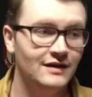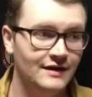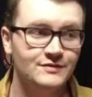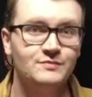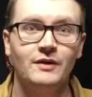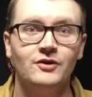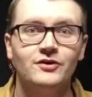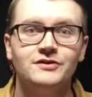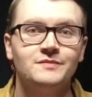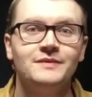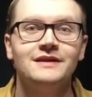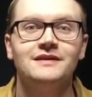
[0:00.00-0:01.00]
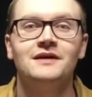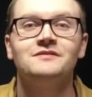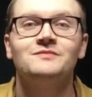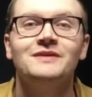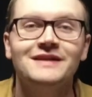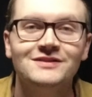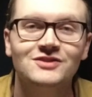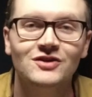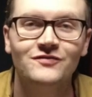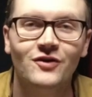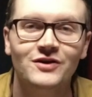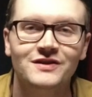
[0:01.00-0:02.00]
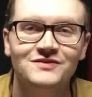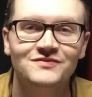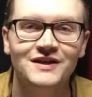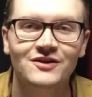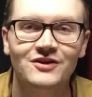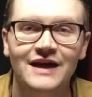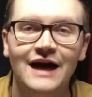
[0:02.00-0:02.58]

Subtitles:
It was better to speak than I'm speaking so far in this video today.